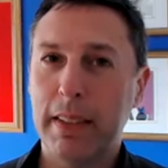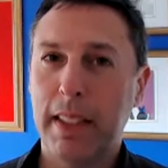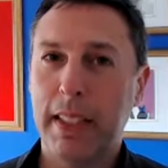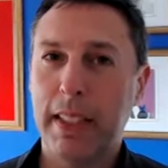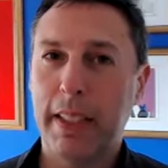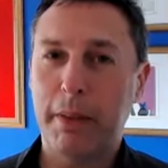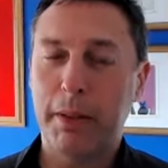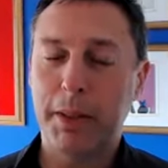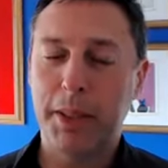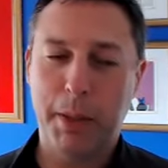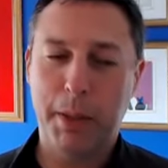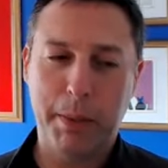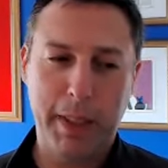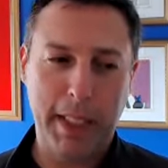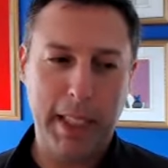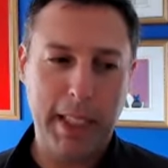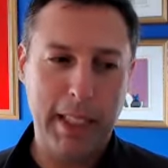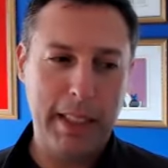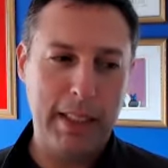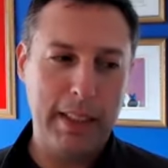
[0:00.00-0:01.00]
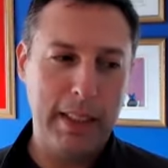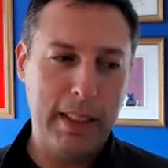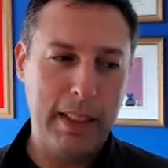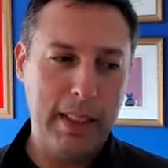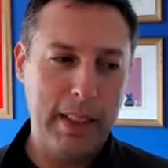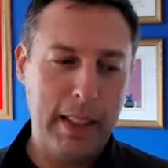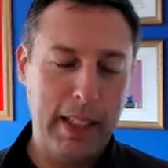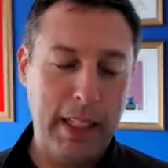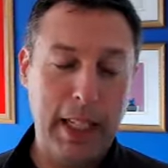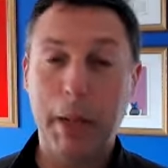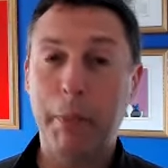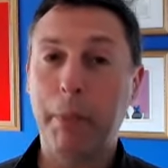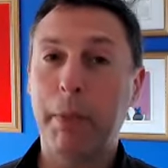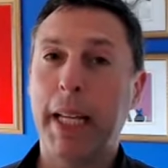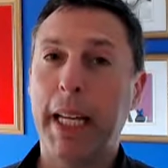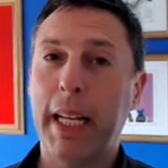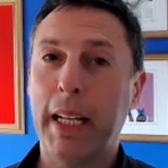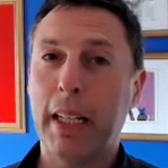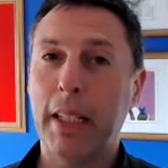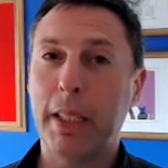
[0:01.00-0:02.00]
And it was something that I
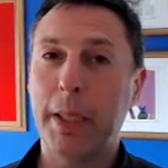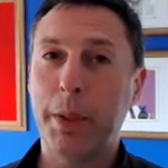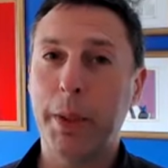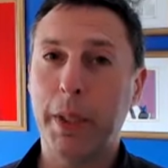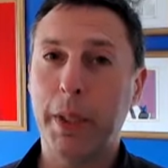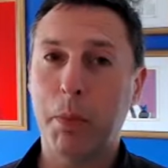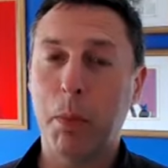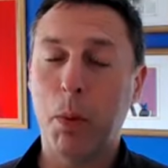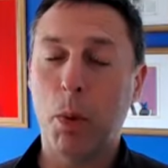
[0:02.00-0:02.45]
plan on doing